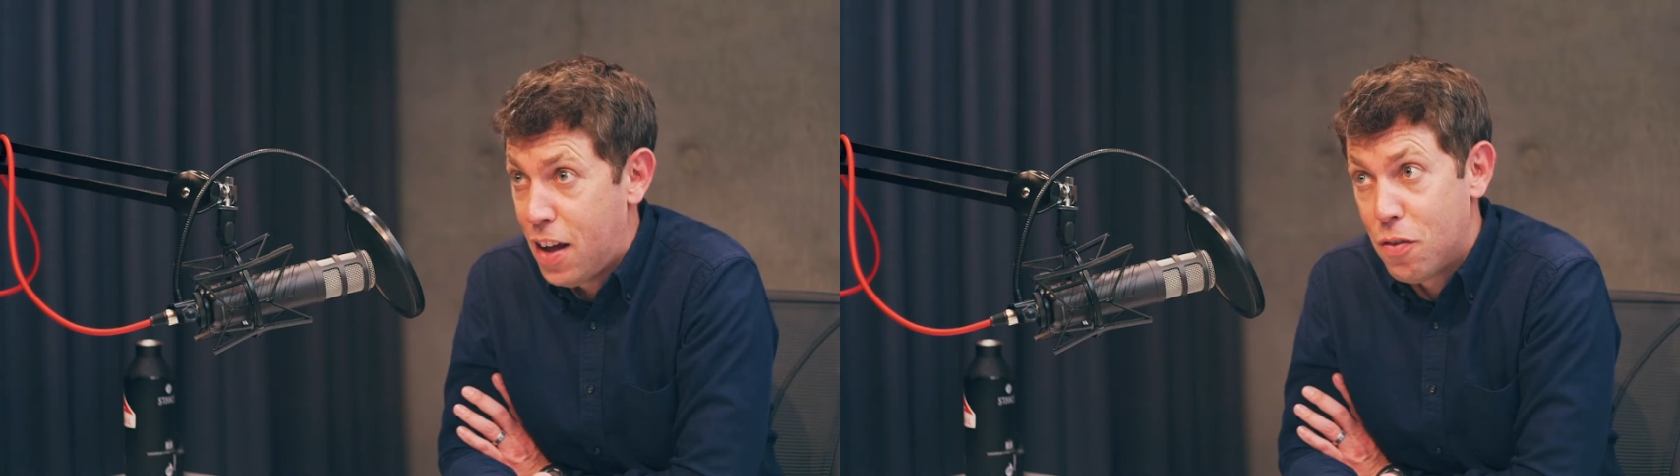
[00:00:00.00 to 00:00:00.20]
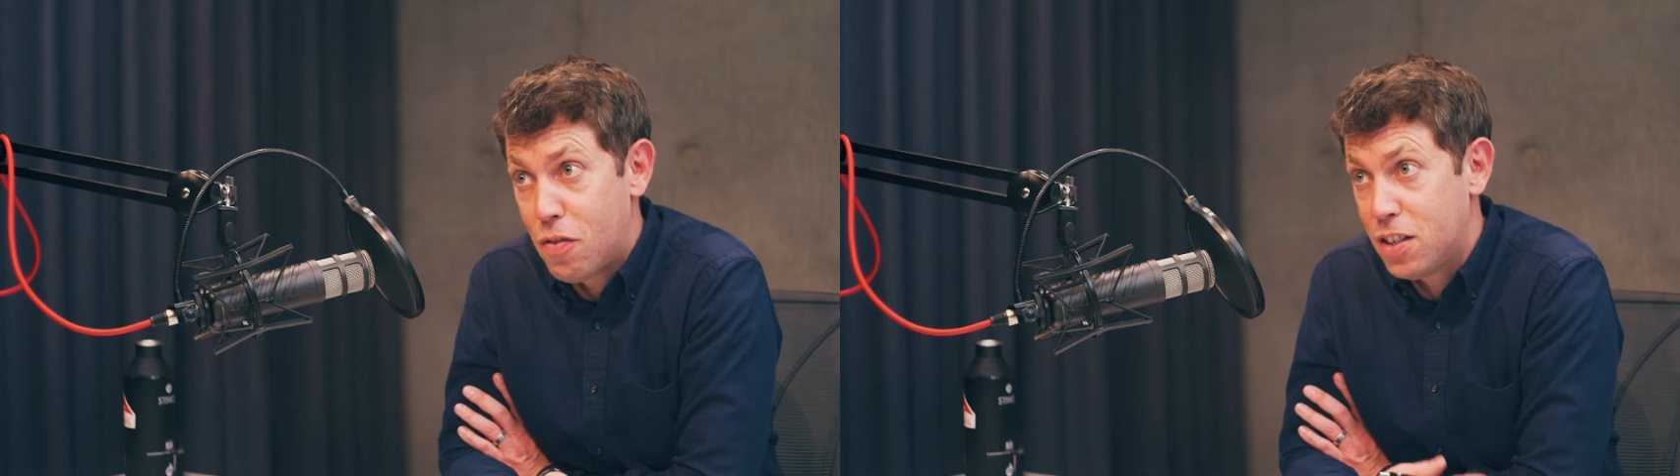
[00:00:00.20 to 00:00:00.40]

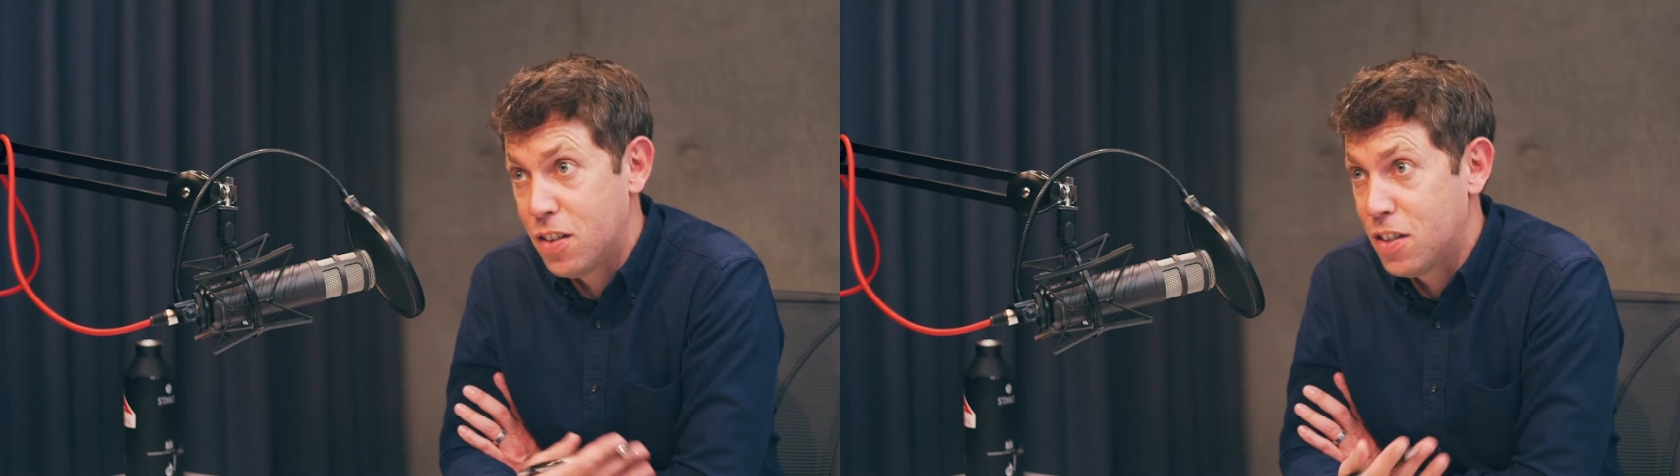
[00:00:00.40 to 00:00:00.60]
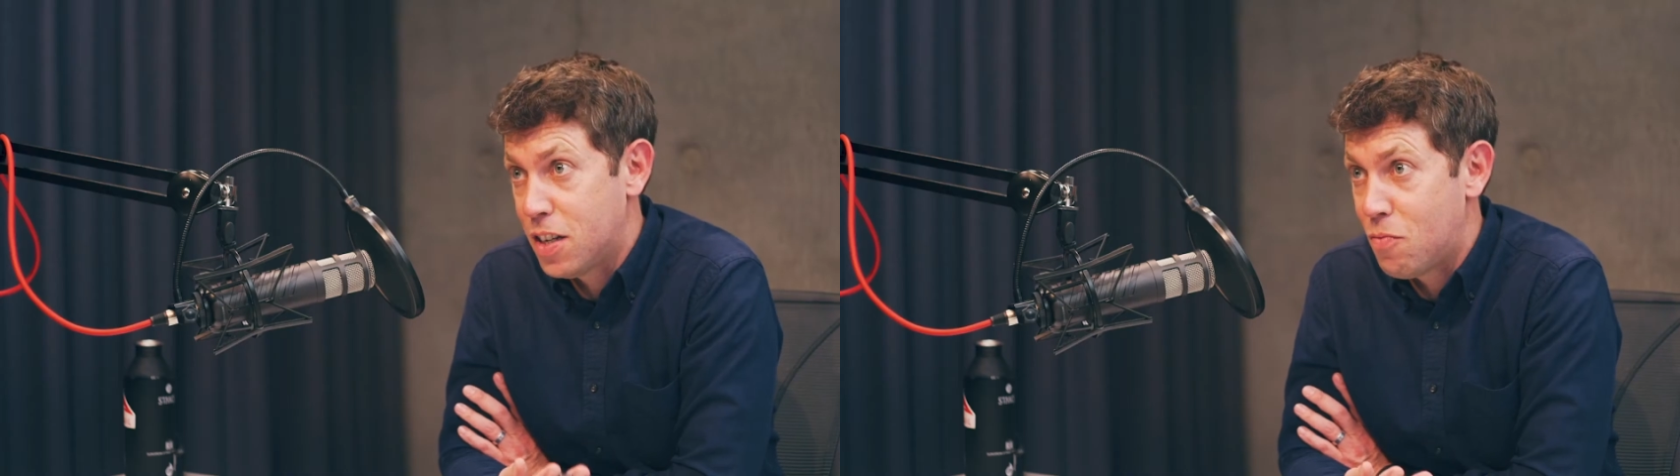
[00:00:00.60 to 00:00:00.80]
and the
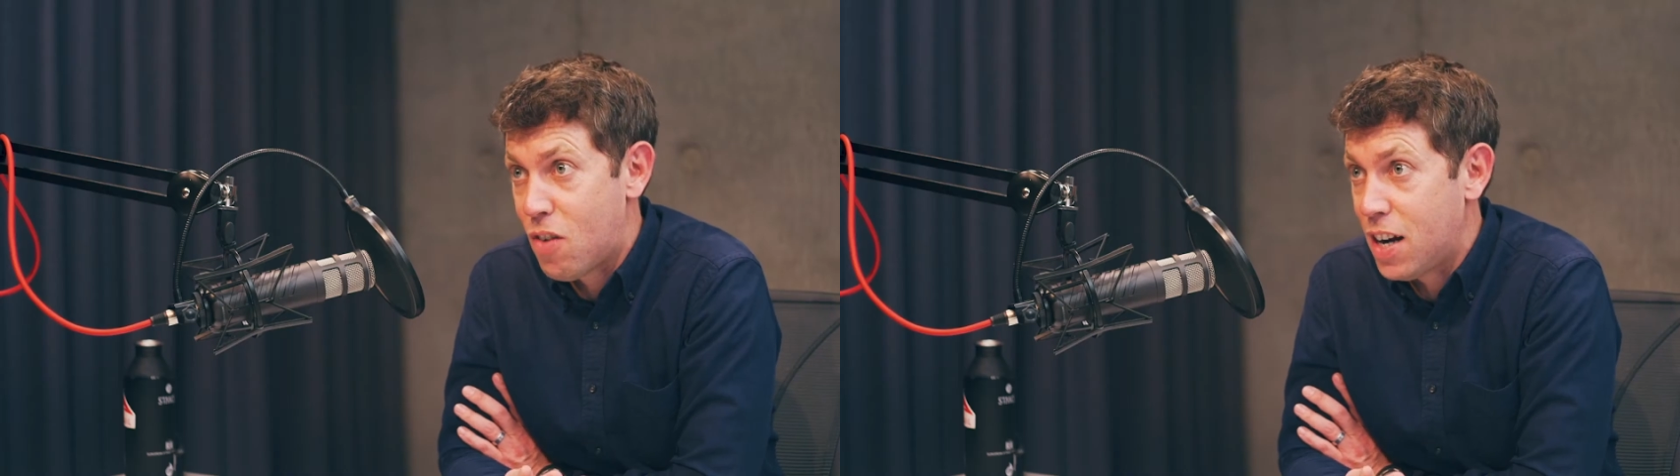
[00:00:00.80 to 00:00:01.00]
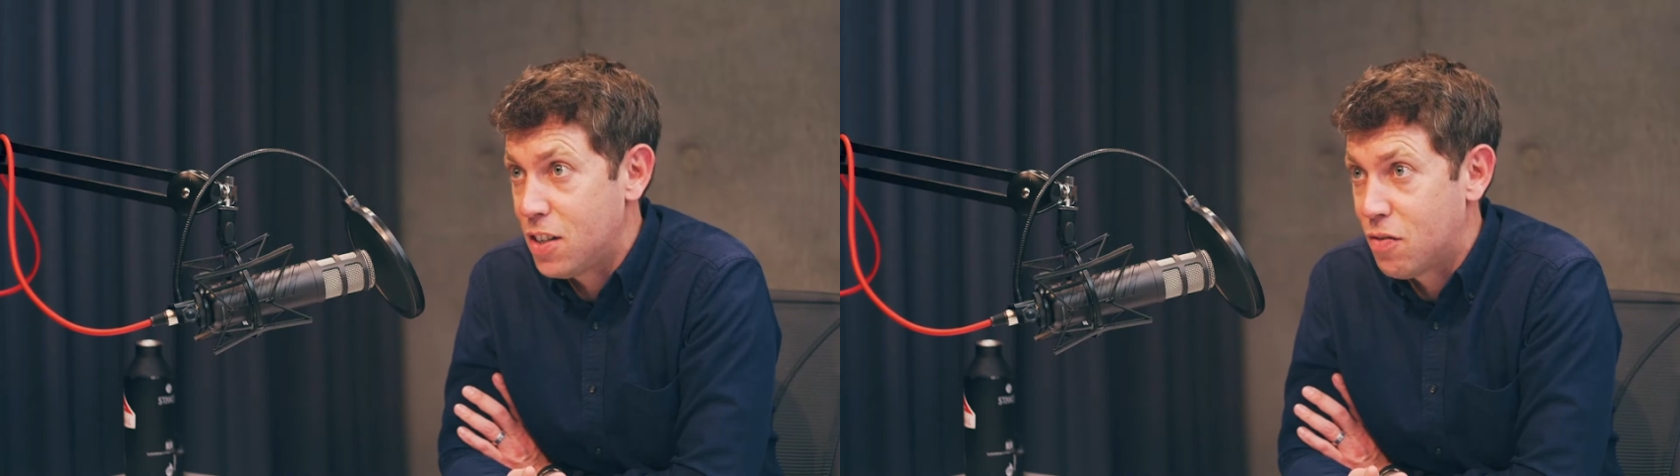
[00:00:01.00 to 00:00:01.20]
rest of the team
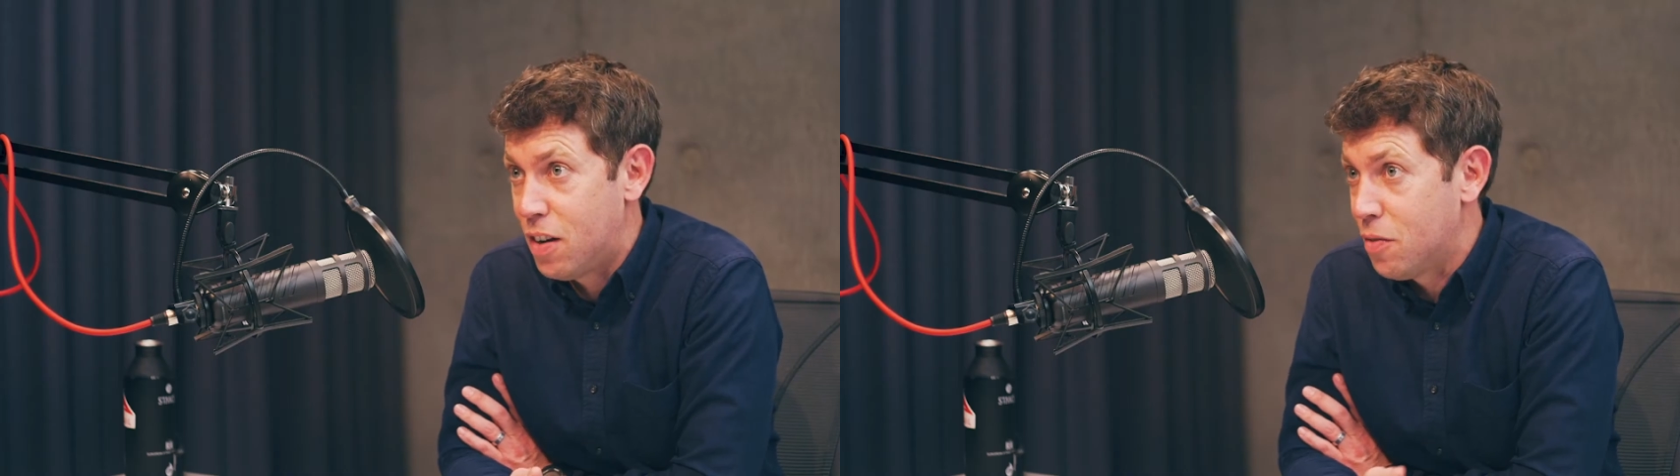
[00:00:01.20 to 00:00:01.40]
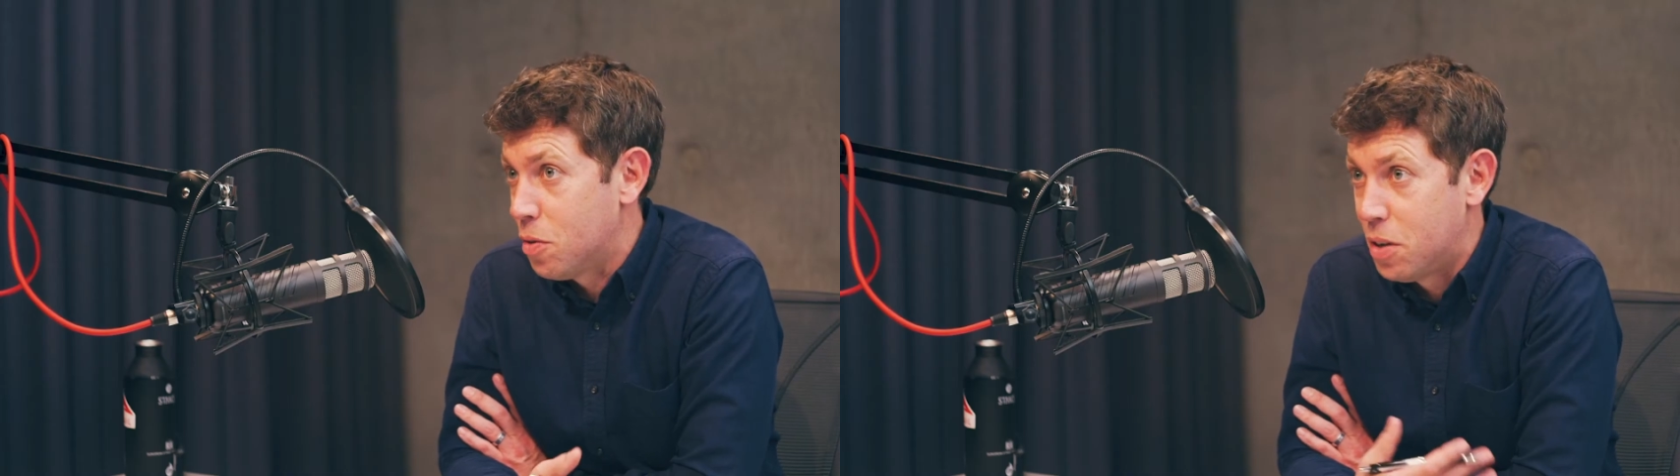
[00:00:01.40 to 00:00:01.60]
rallies
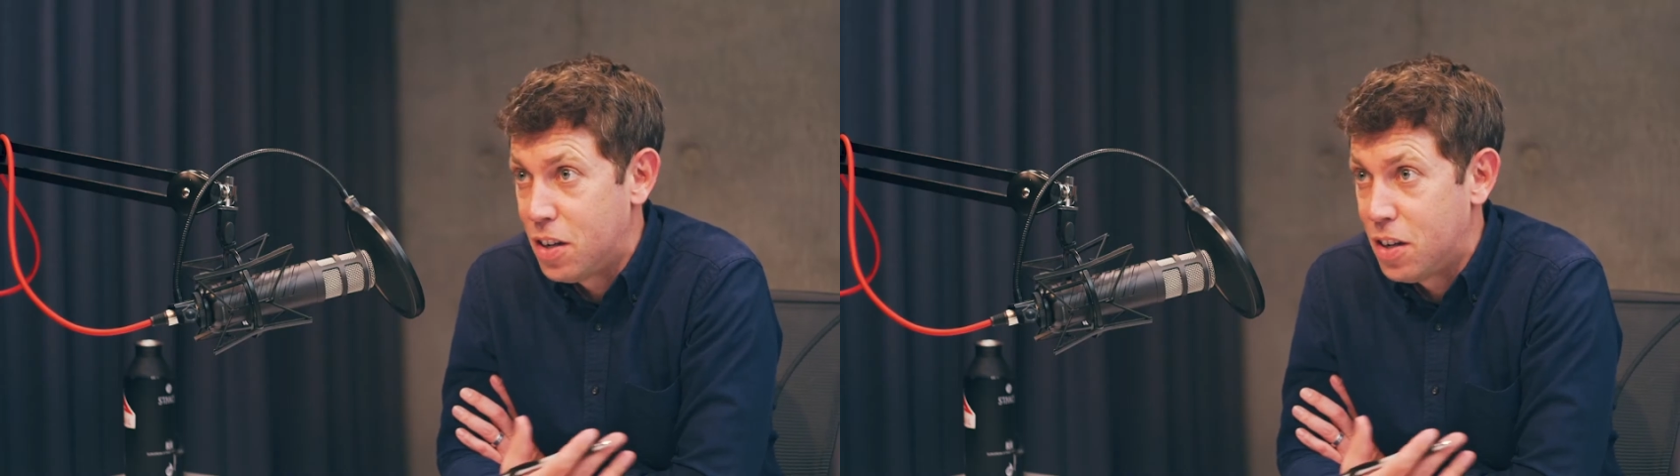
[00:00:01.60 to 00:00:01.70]
around them,